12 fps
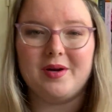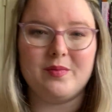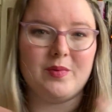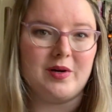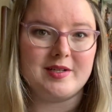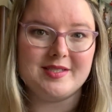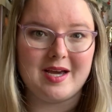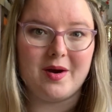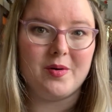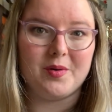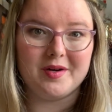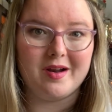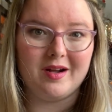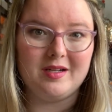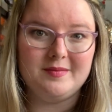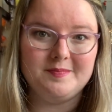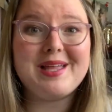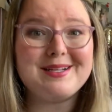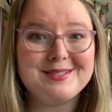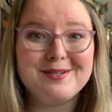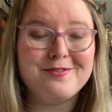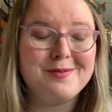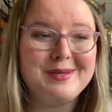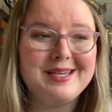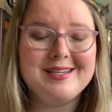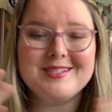it works out or not. That's it for me.